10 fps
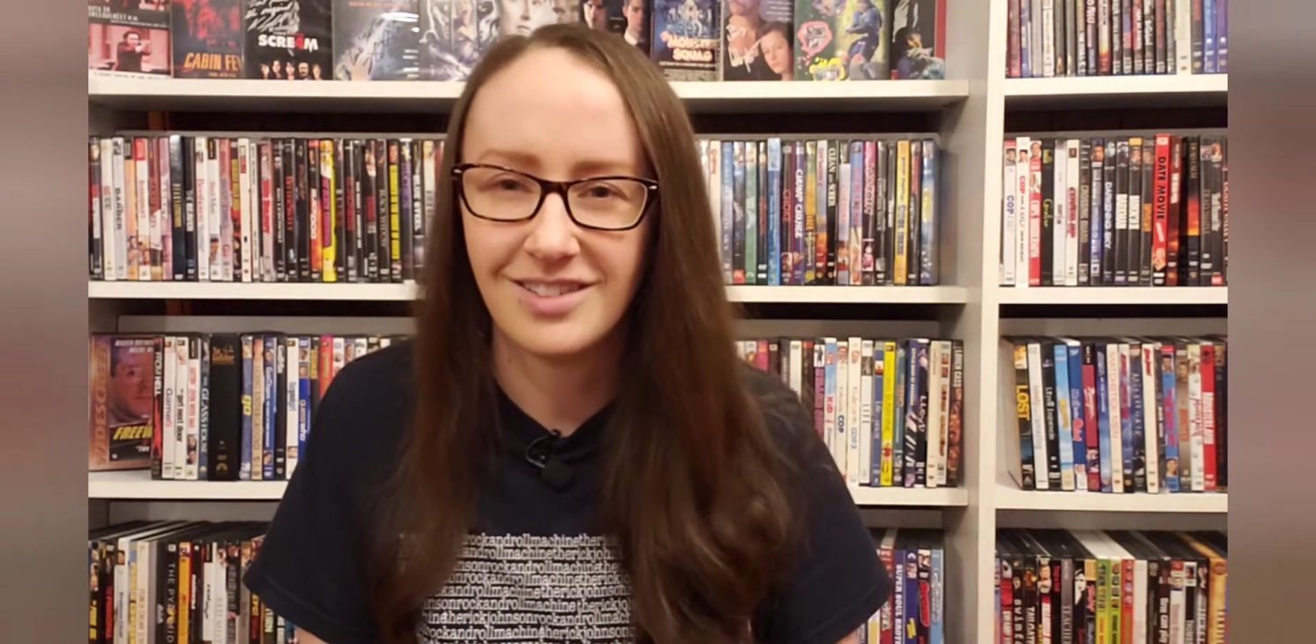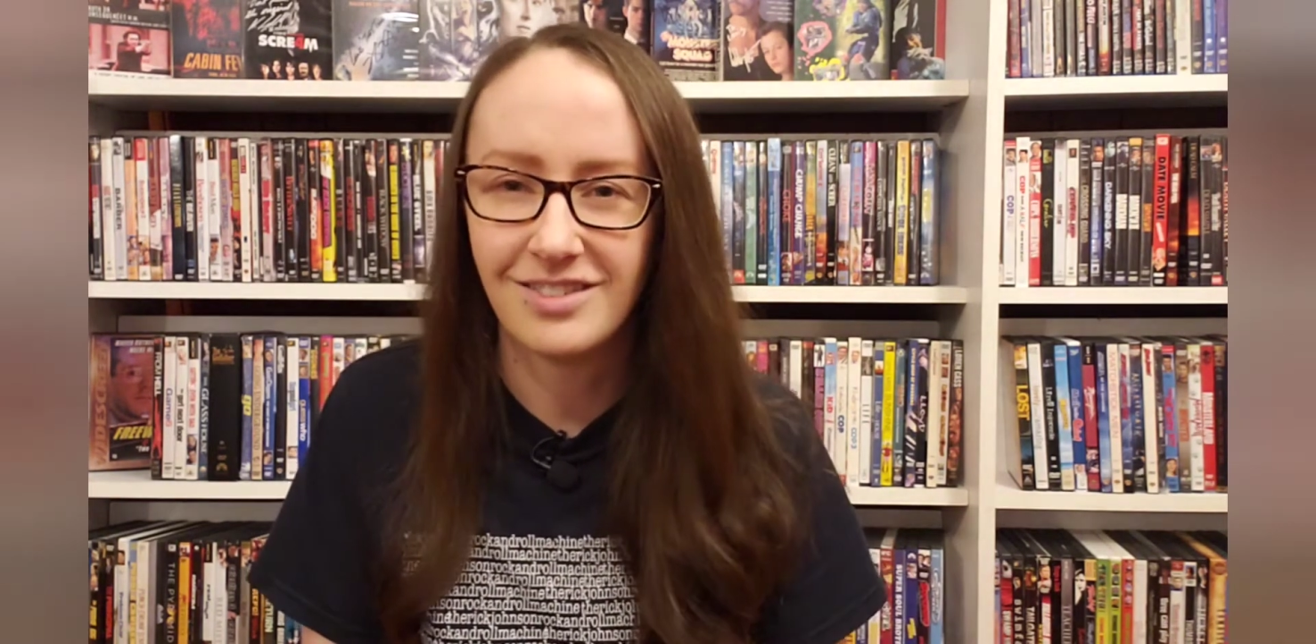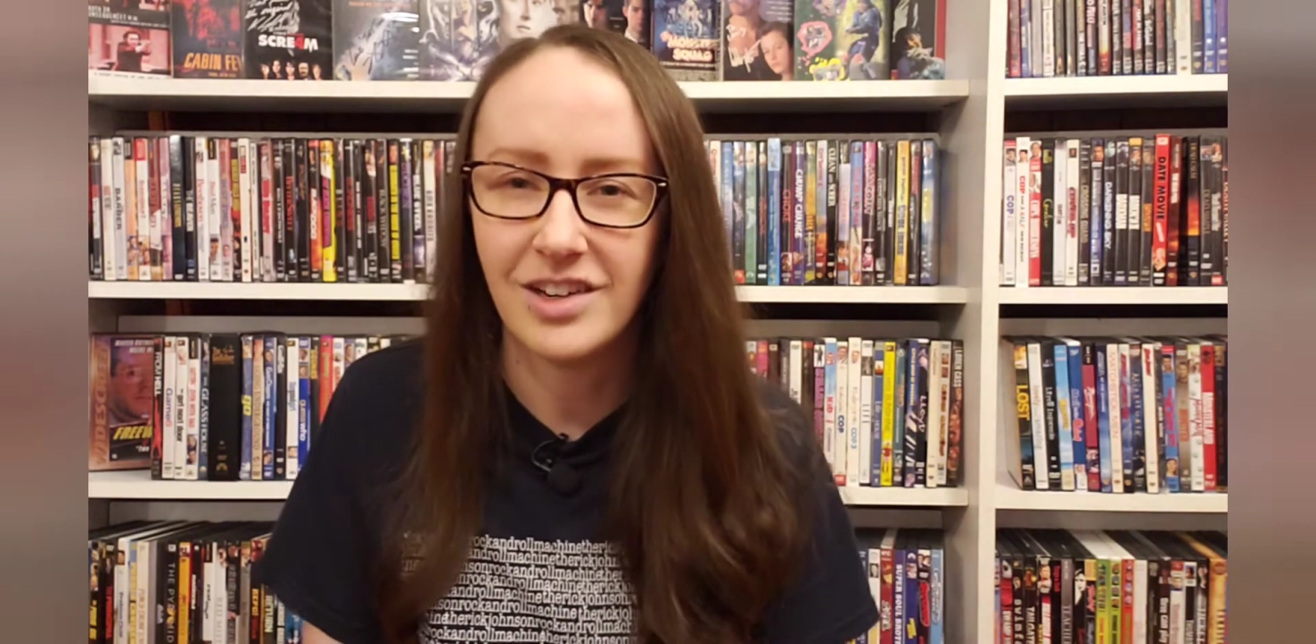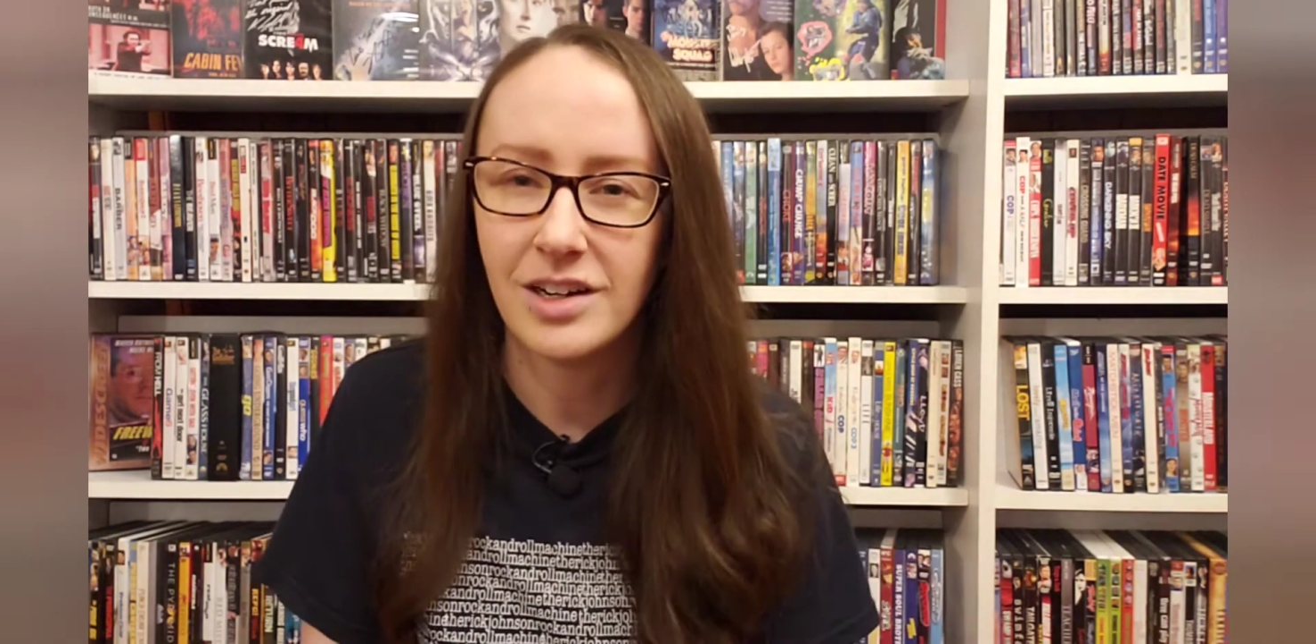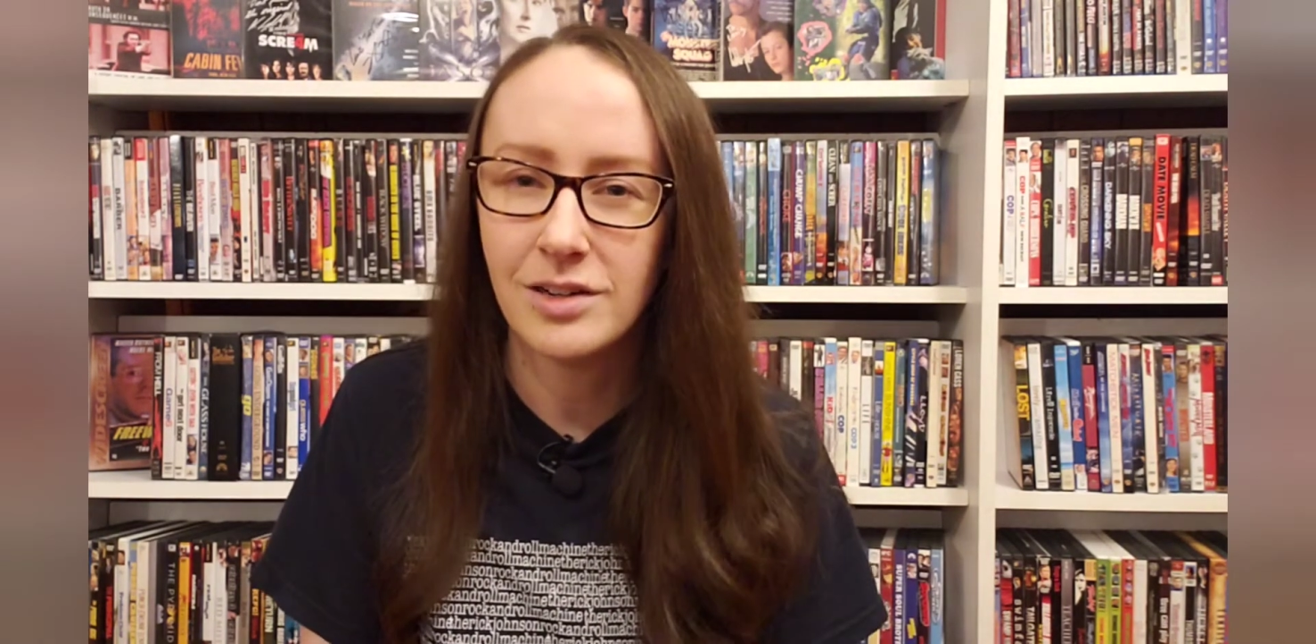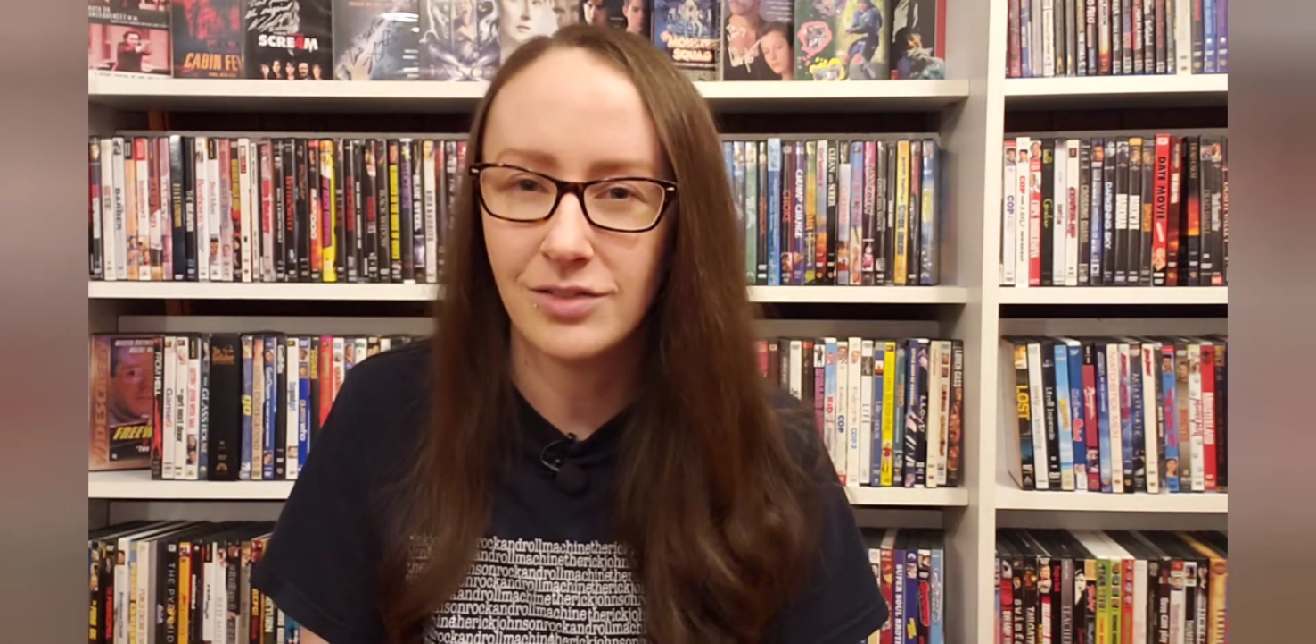very,